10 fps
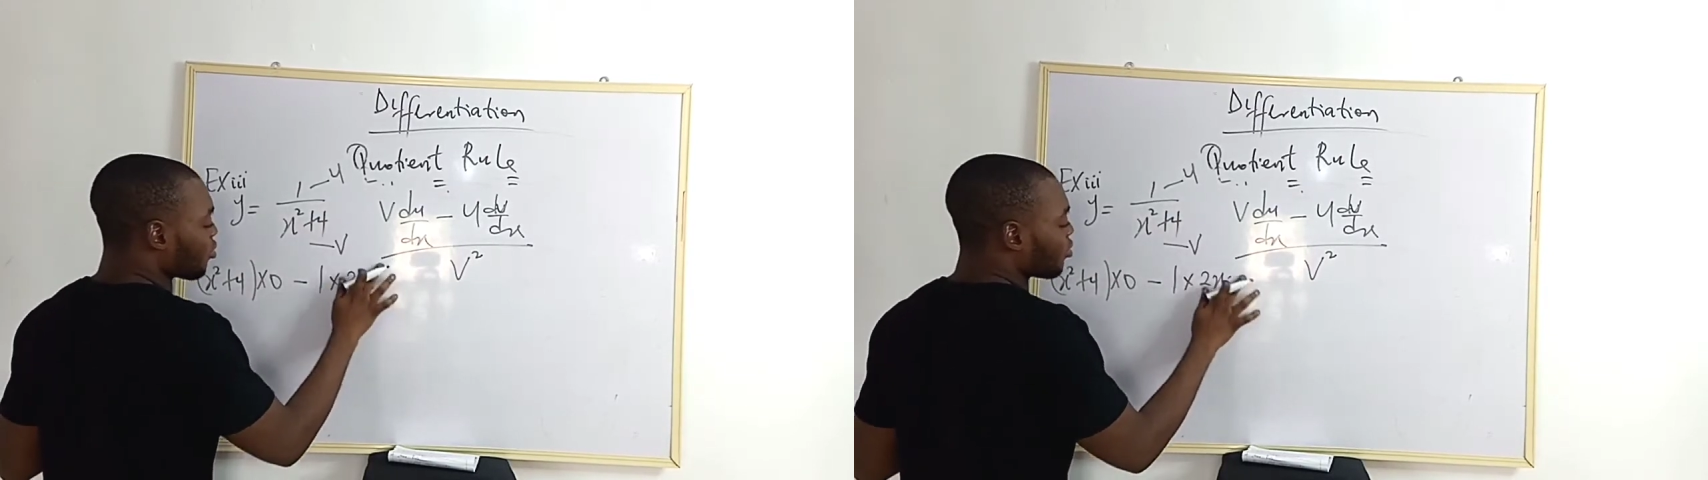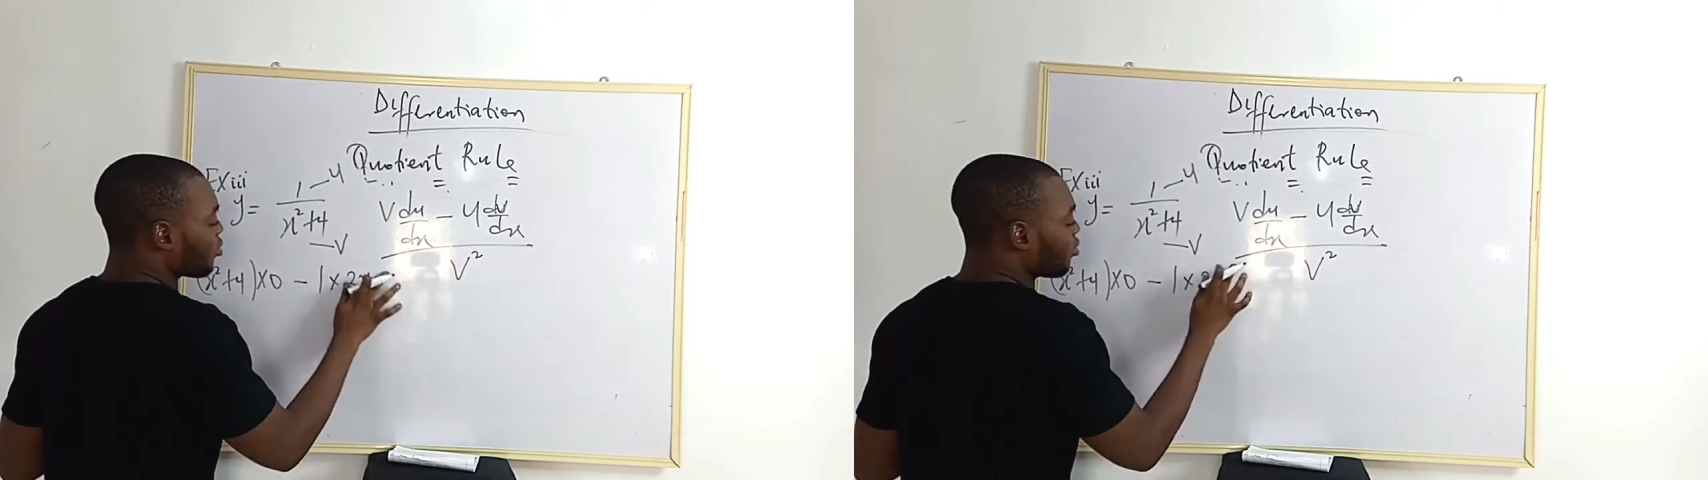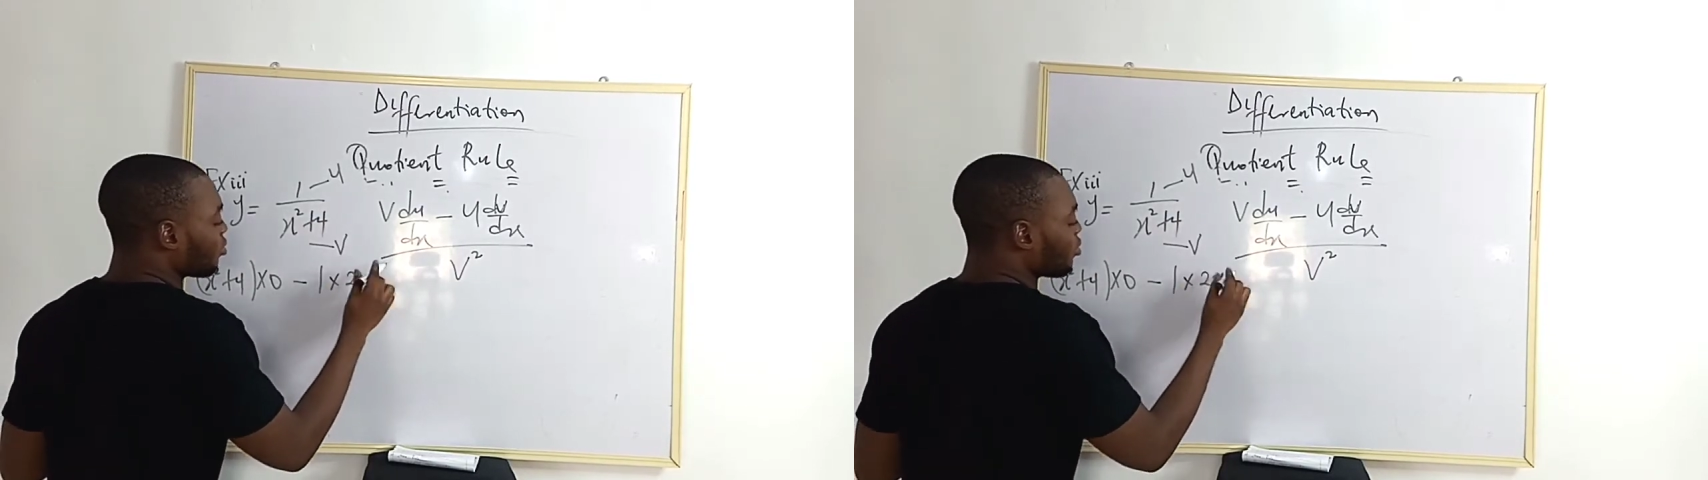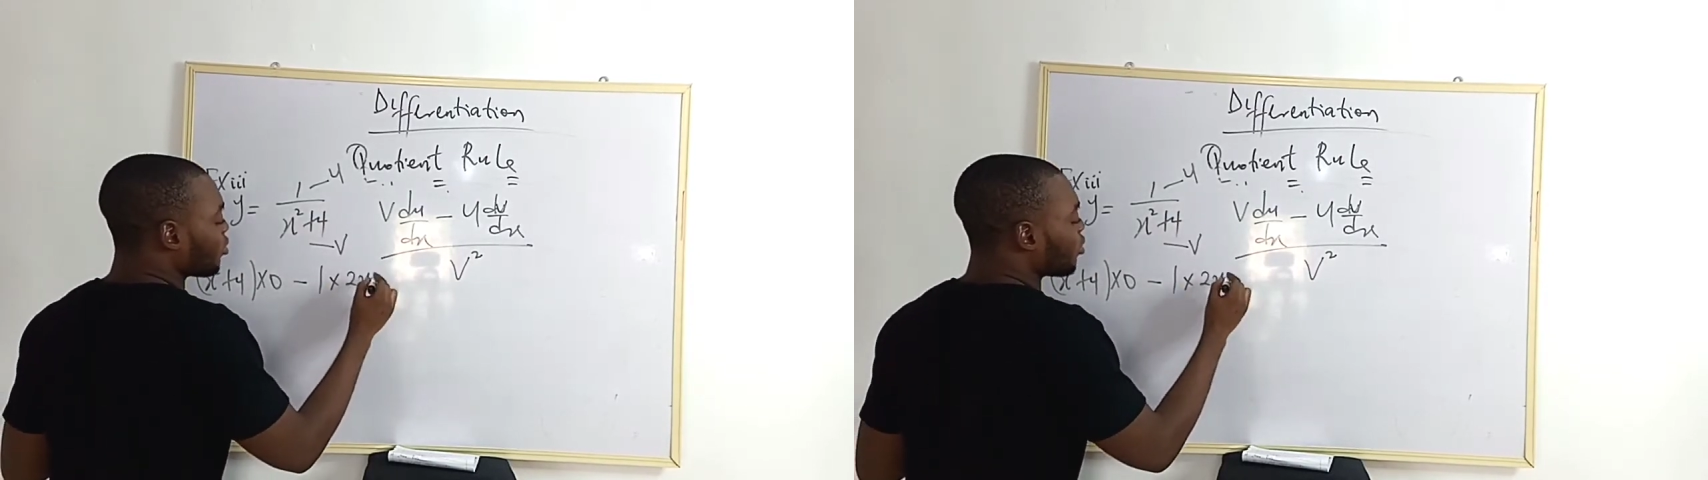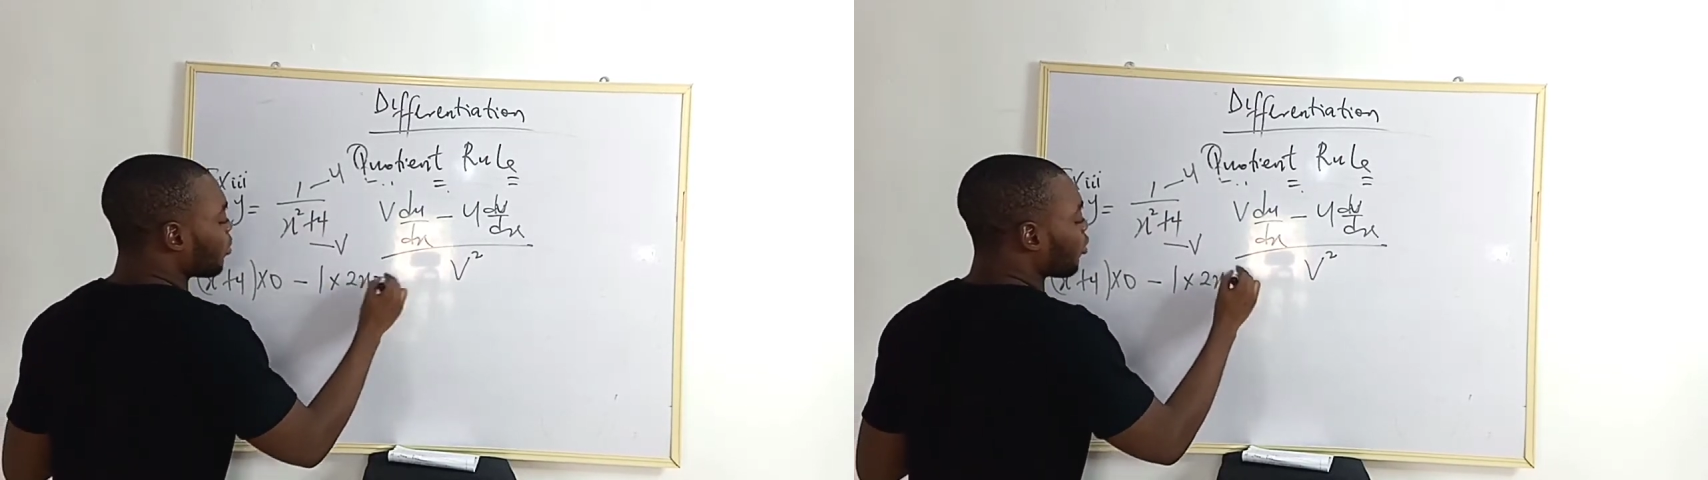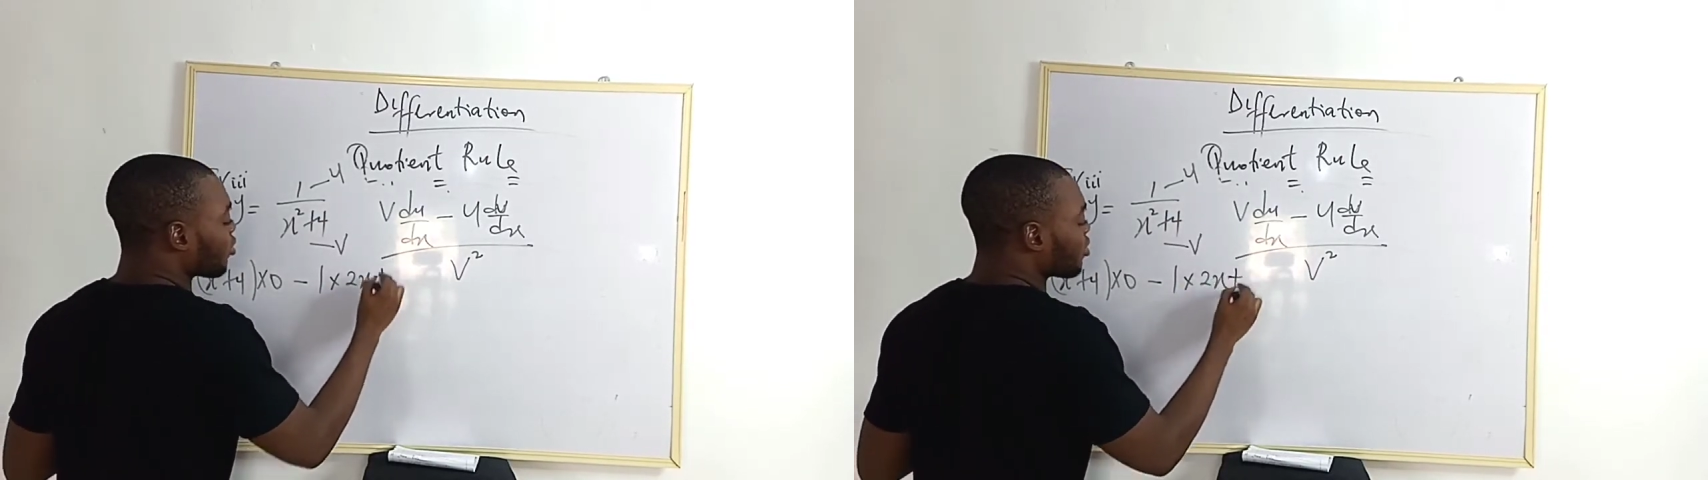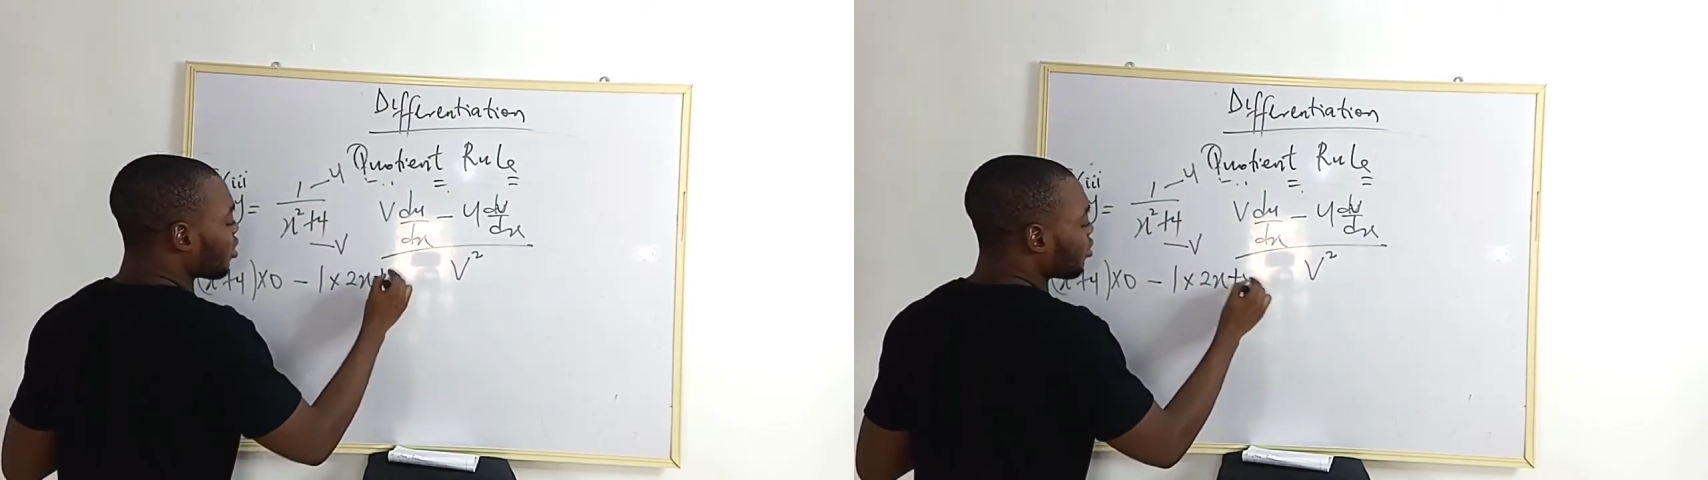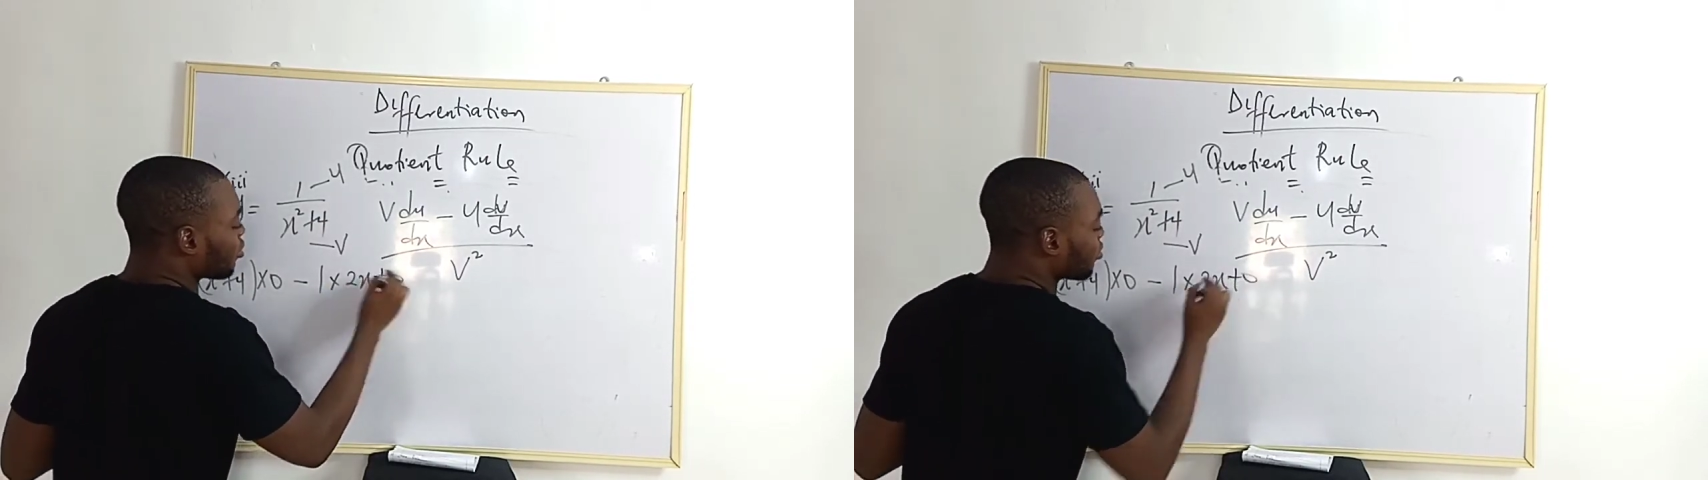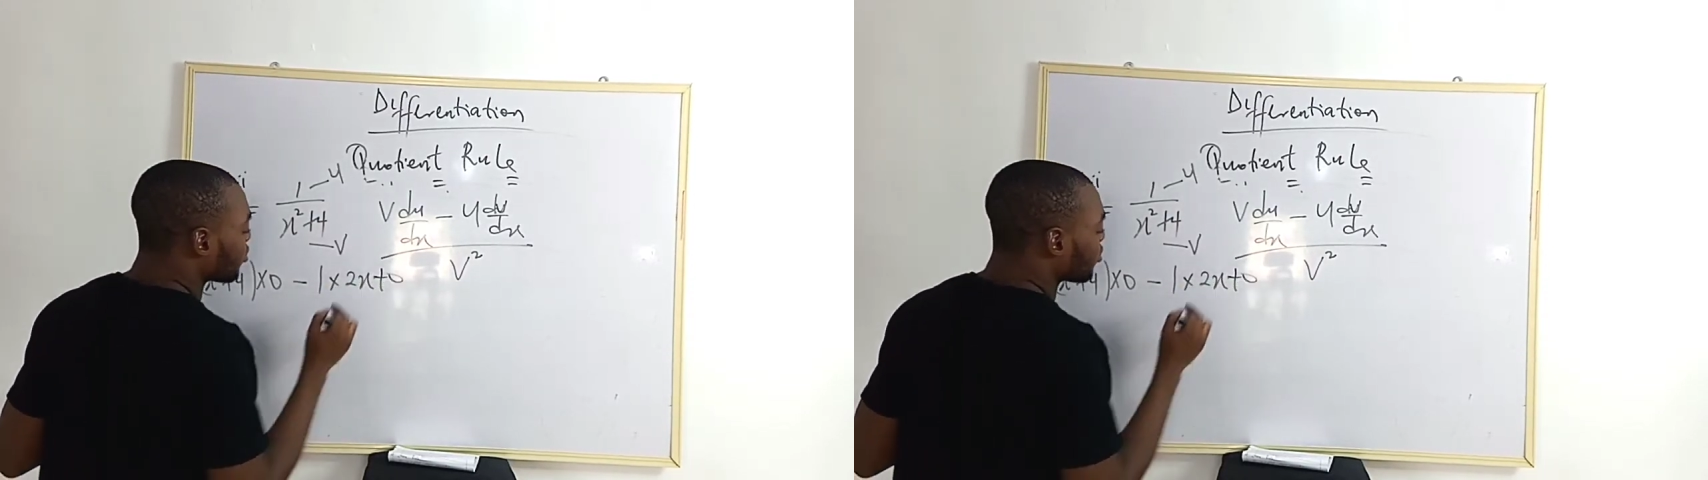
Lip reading: So plus 0.